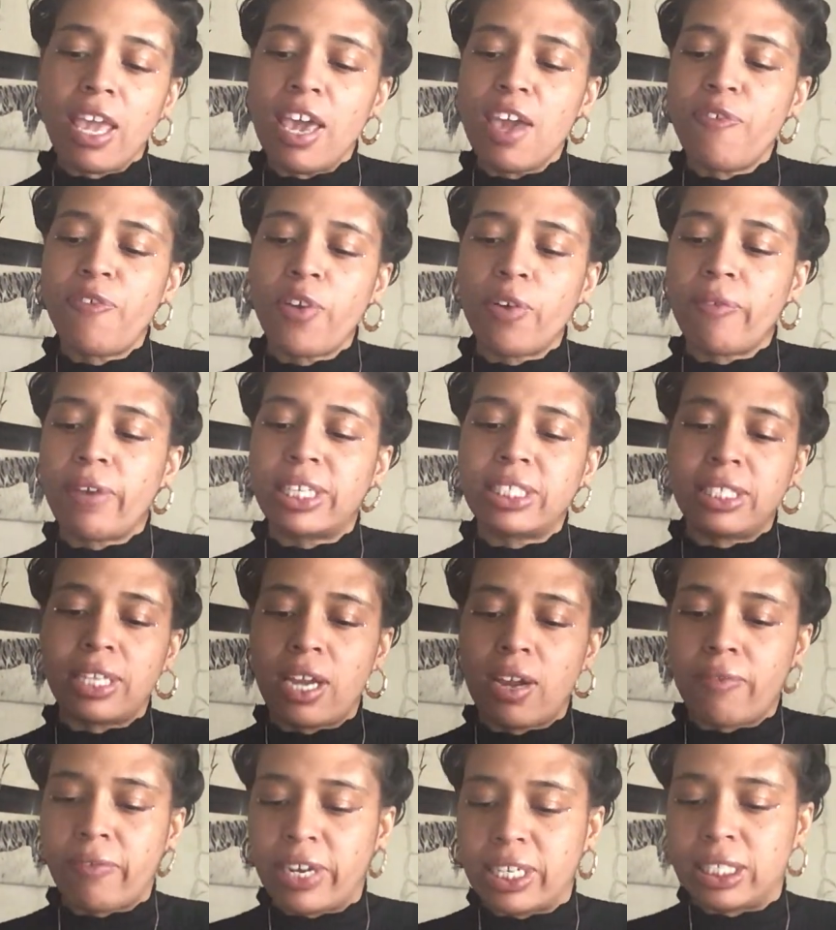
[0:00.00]
If it
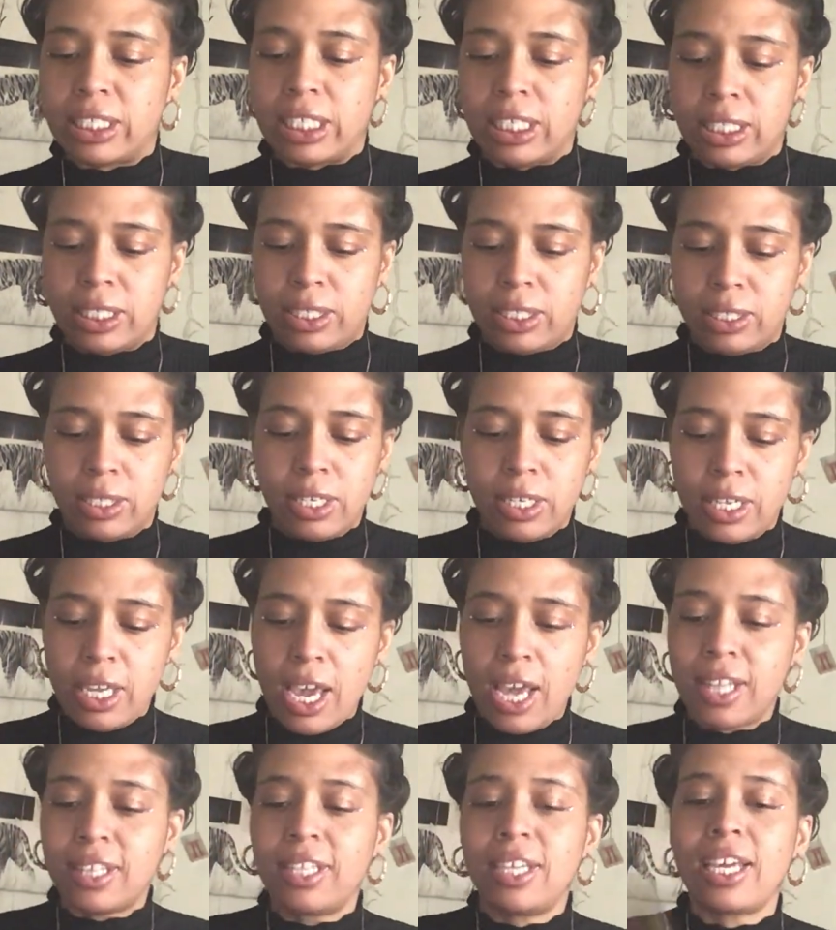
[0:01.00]
resonates, it resonates.
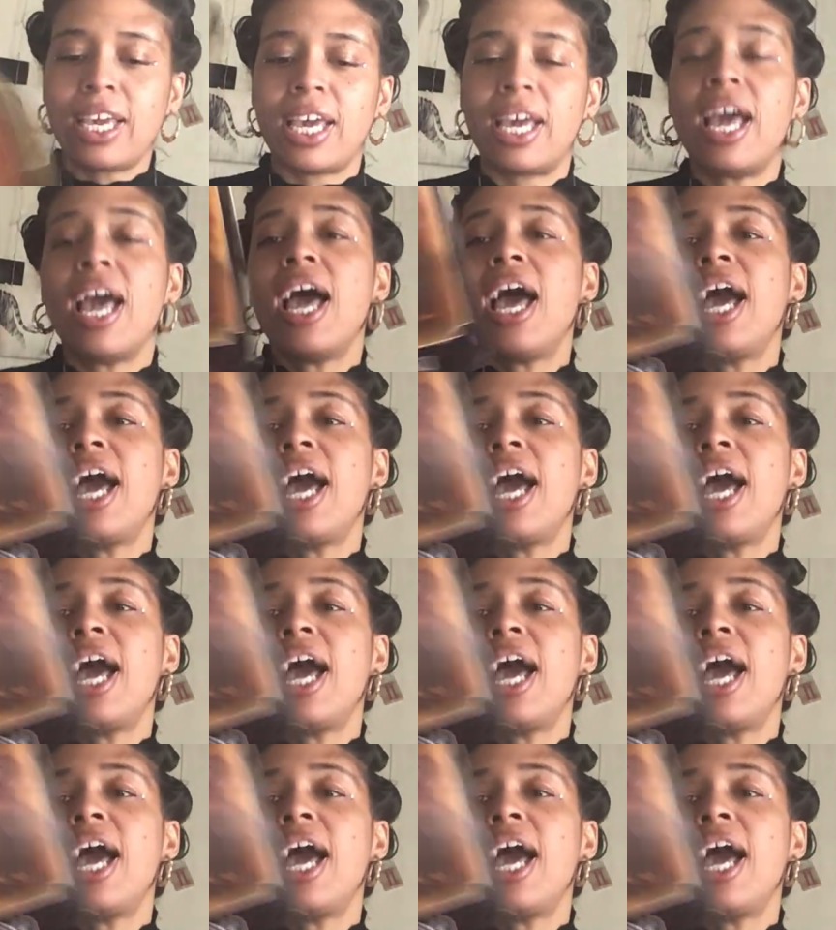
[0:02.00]
Yeah, look at it.